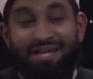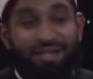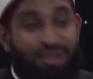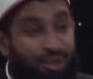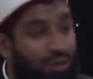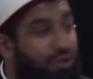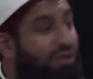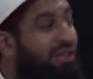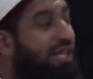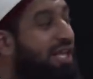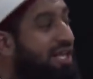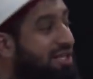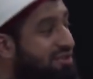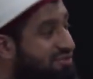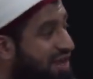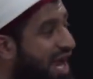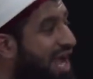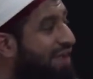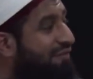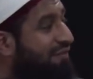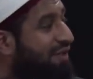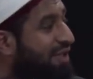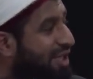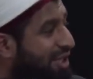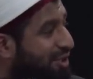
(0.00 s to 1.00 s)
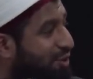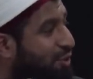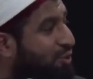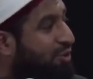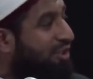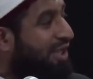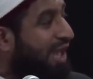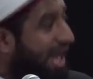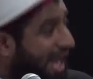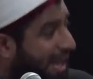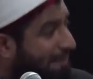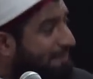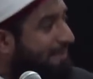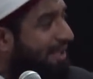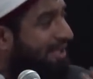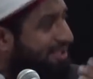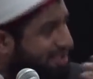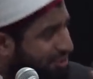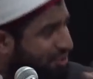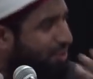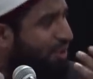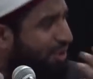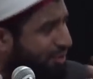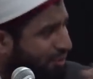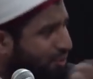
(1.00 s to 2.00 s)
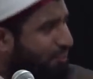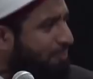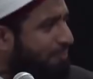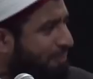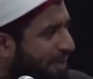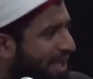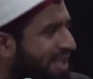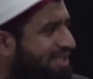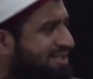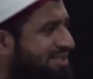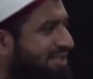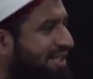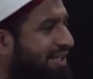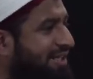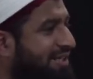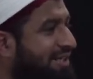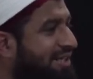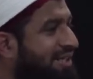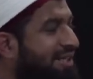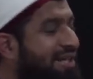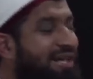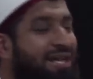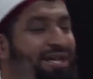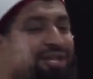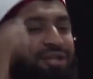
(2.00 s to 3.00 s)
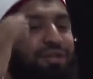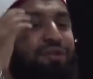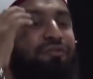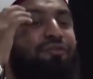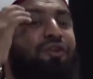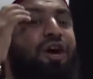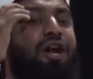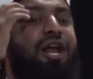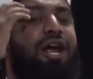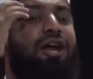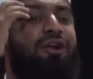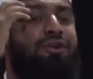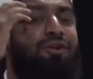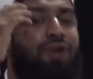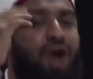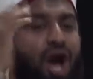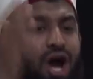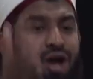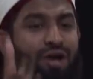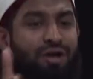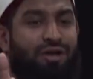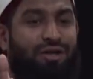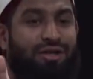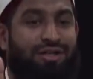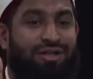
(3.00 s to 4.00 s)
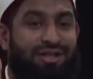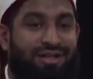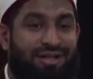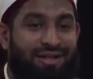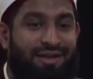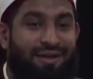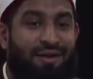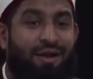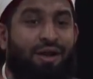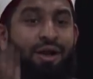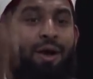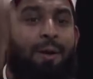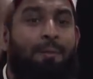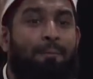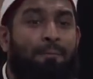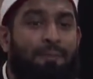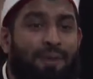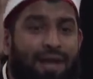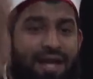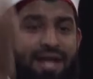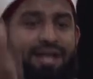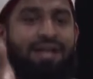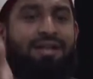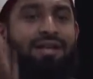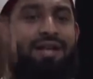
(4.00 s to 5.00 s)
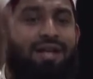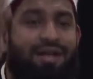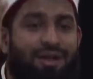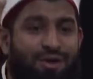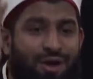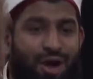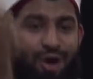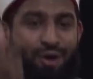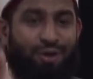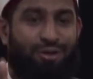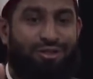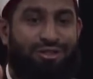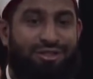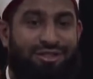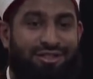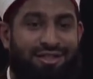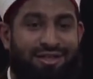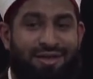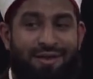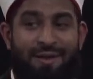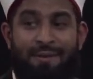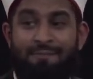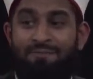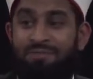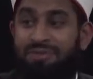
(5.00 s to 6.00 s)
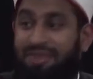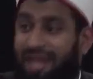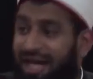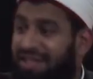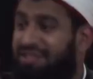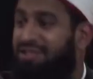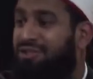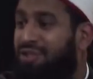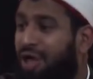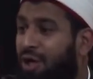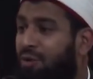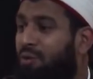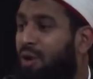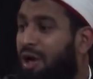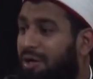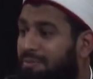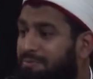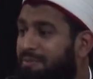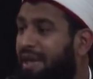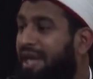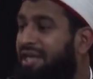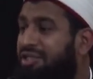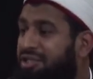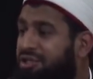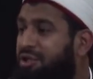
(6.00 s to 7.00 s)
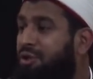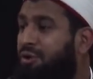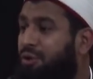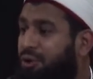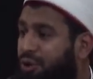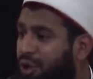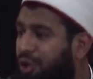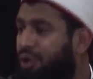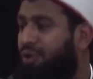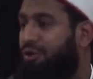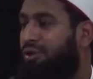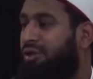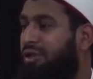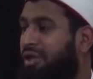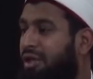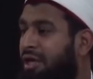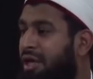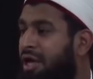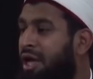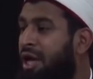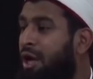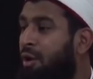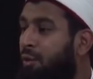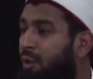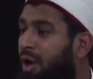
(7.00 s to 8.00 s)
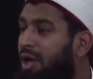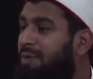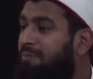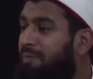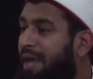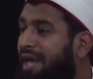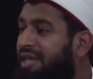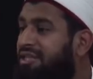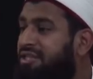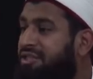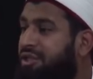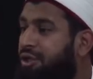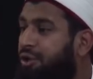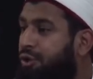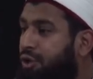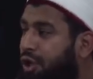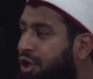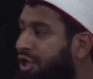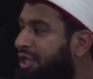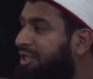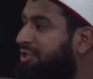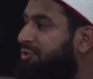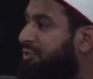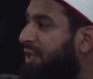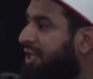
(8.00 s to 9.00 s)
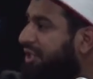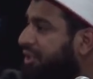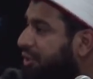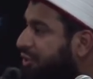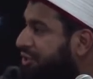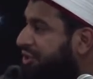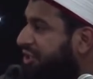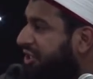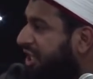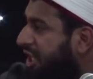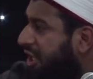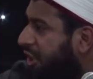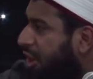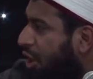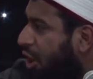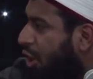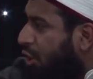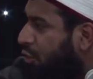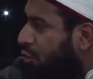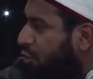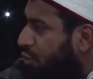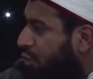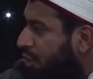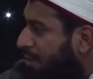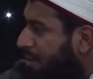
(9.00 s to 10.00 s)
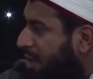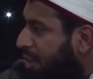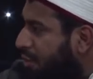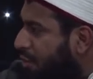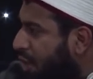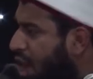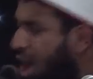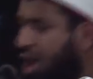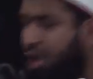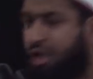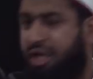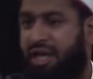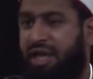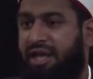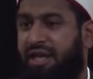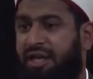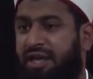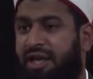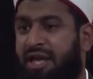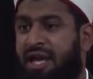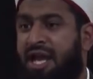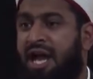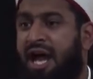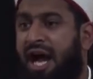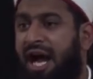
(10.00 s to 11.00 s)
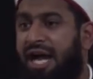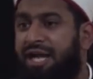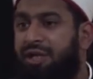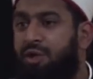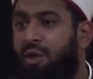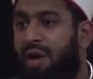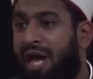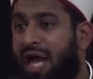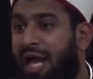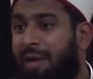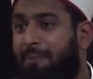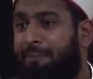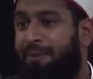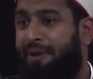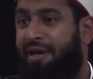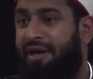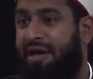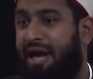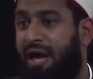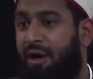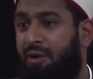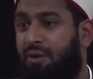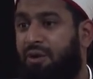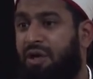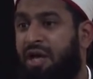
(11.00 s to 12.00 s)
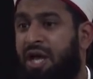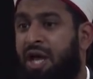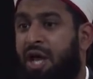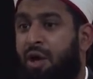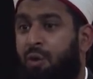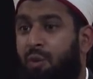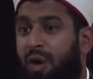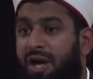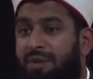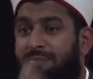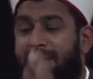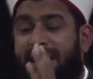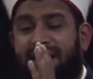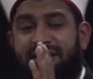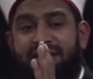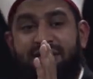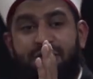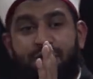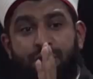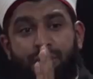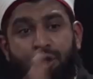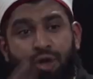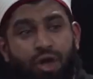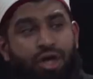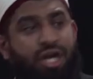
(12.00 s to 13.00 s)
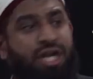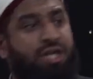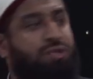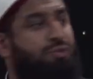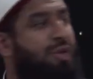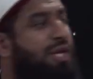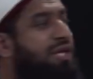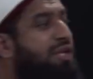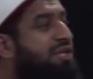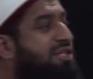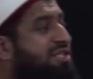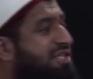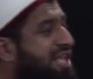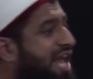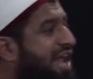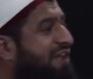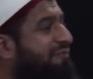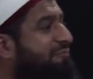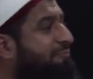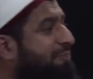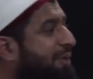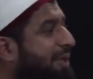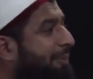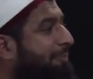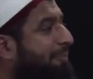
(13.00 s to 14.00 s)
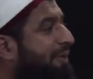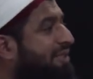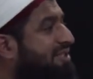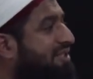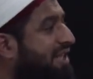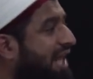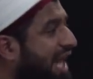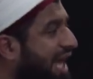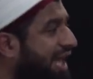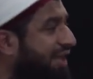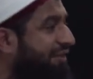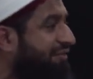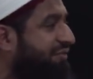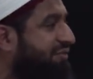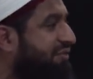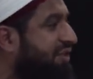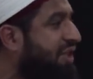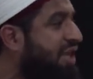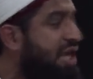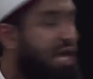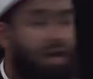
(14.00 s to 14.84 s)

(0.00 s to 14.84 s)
You think driving a good car makes you a good person? You've got it wrong. Completely wrong. That's not what makes you good. What makes you good is when you see an old woman walking and you help her out. What makes you good is when you save people's lives.